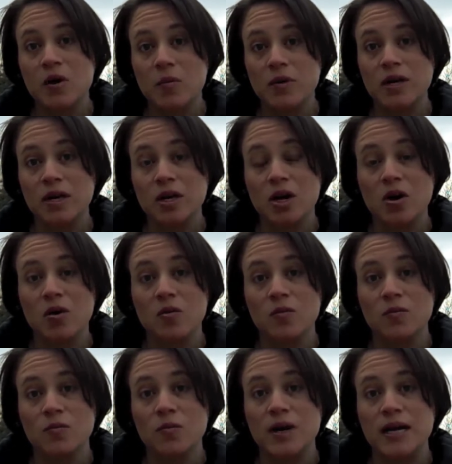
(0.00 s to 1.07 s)
a moment ago
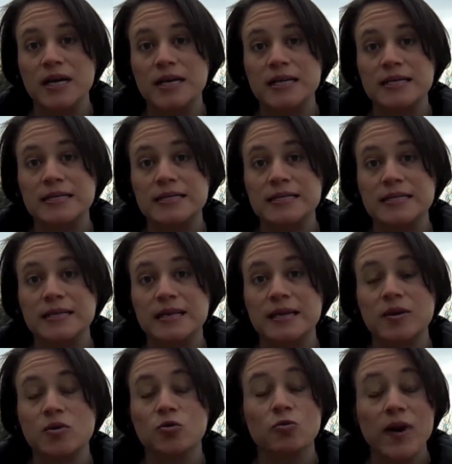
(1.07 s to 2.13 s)
was
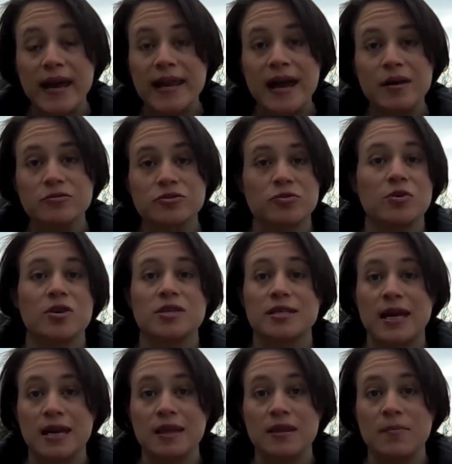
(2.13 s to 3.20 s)
the great outdoors
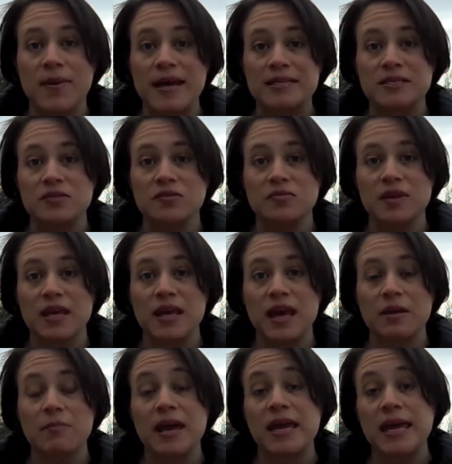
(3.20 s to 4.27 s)
getting the best of me
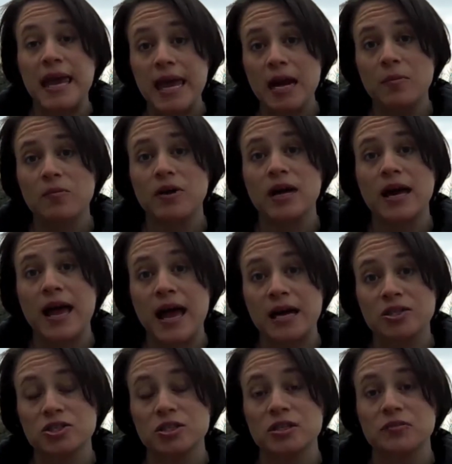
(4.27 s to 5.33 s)
and my camera
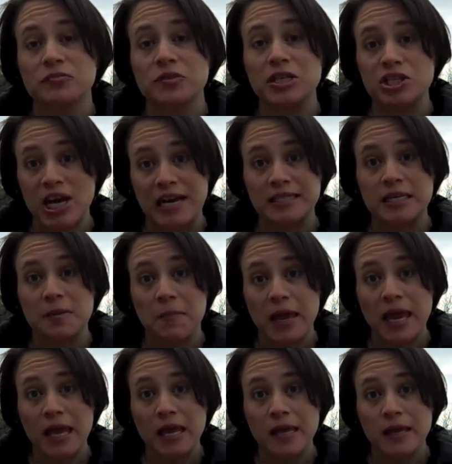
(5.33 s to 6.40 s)
actually rejecting
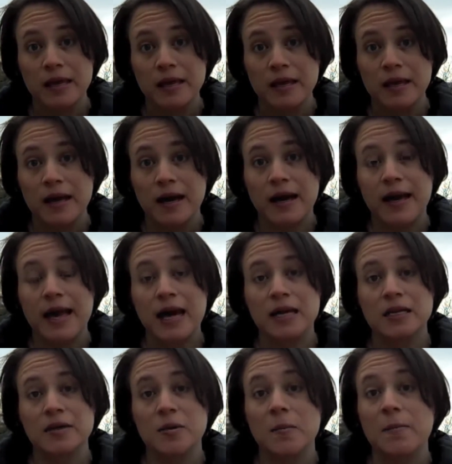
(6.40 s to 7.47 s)
me. I had
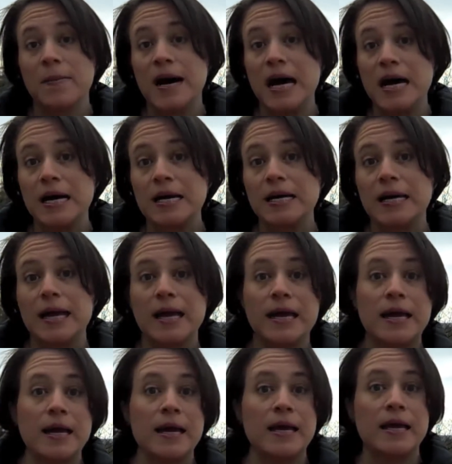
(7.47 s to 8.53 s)
a little bug
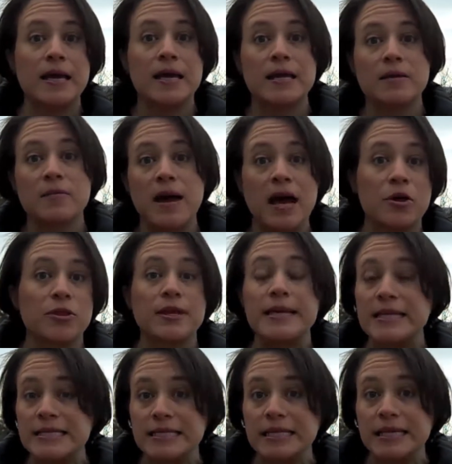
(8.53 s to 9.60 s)
and mouth
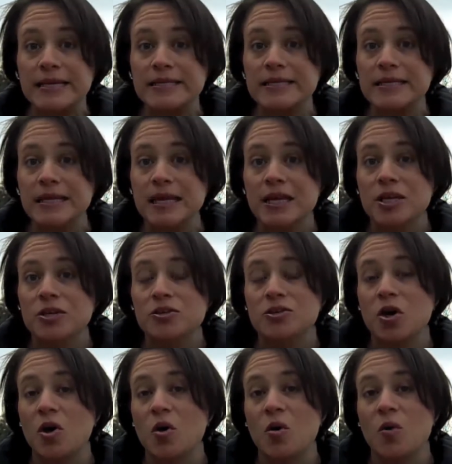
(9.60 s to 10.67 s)
incident,
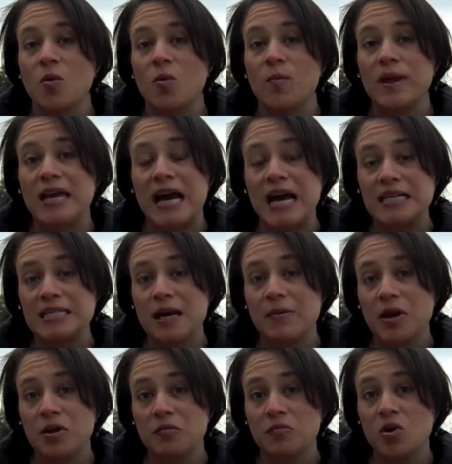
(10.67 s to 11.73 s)
so because
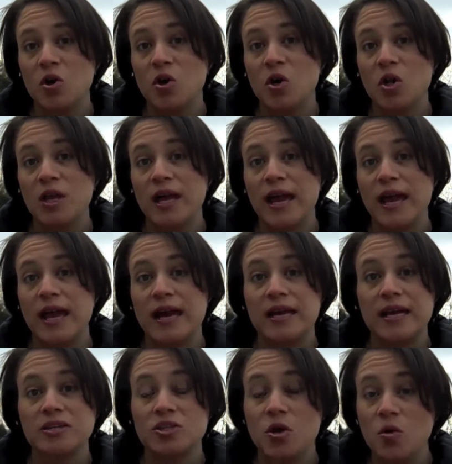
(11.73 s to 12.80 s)
I'm on a roll
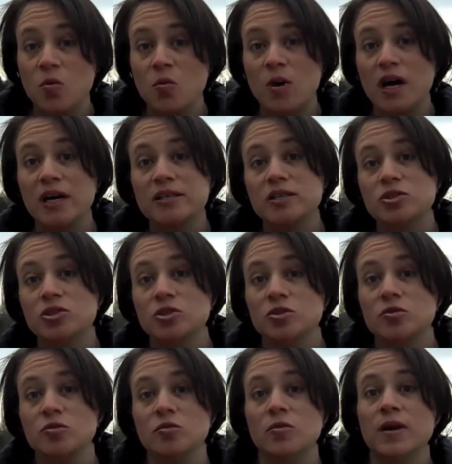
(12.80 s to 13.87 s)
and I don't want
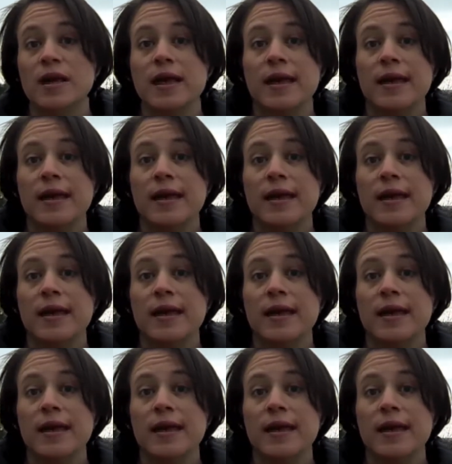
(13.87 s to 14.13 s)
to